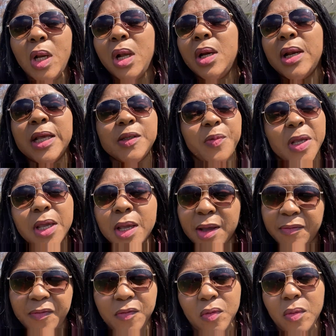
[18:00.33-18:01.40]
let's be
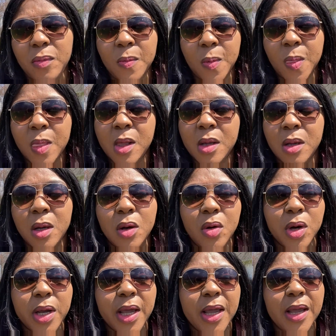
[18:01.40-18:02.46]
careful.
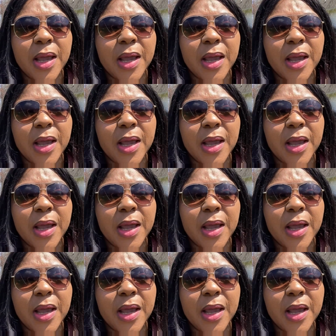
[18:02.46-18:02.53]
Okay,